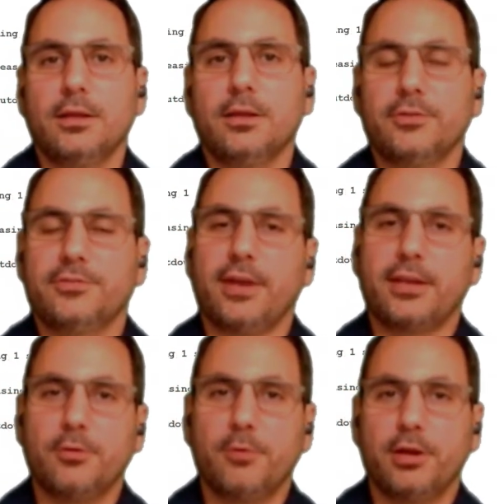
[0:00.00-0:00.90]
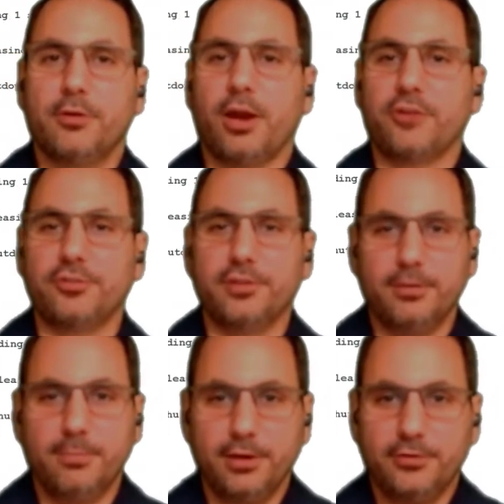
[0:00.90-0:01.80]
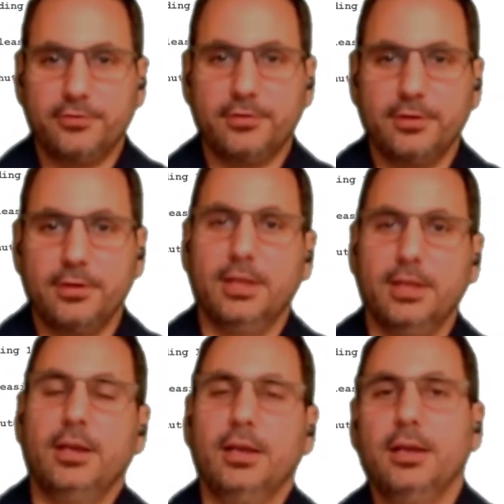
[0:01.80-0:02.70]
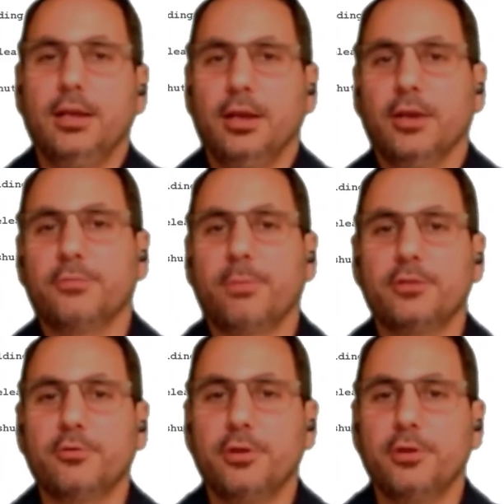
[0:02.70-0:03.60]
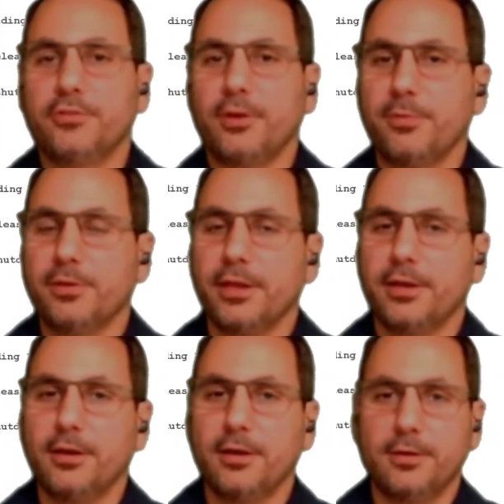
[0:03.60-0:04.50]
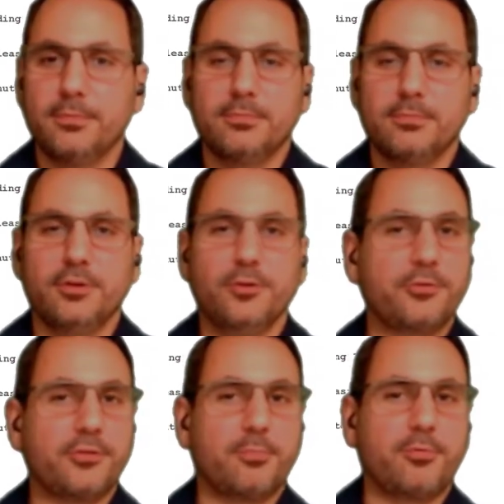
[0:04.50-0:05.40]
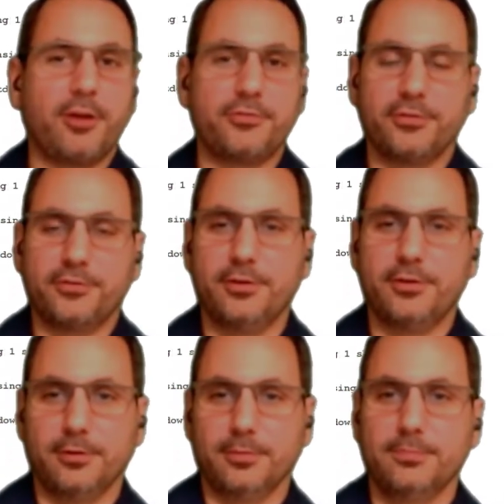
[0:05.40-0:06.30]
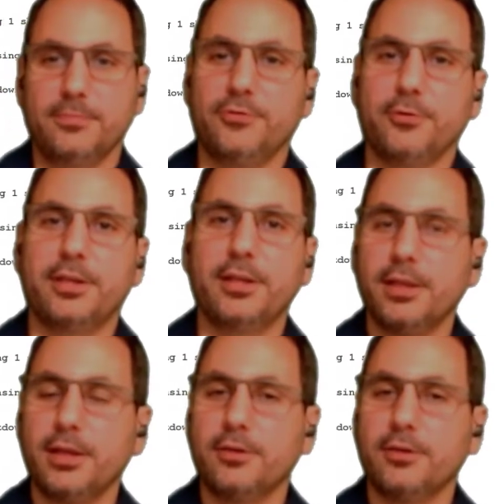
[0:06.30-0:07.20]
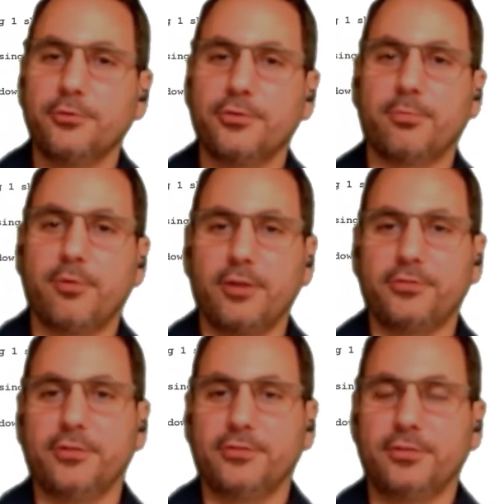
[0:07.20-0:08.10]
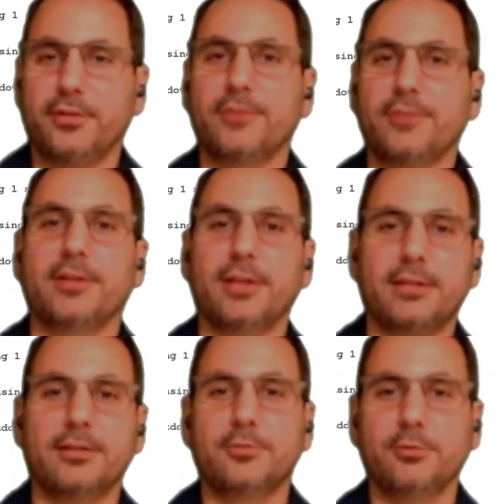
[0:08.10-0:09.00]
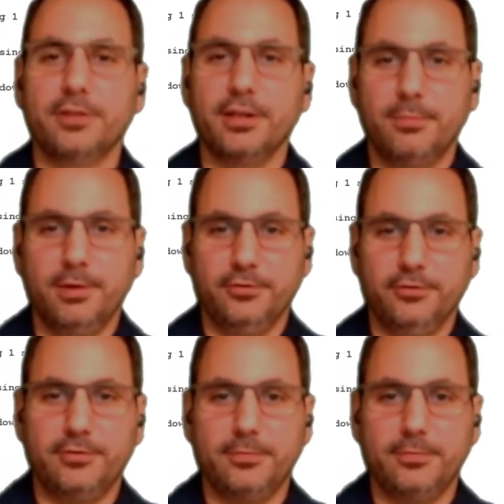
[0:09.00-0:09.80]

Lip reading: Second way to crash a database is by doing something like a user process kill. So killing a user process that's connected to a database.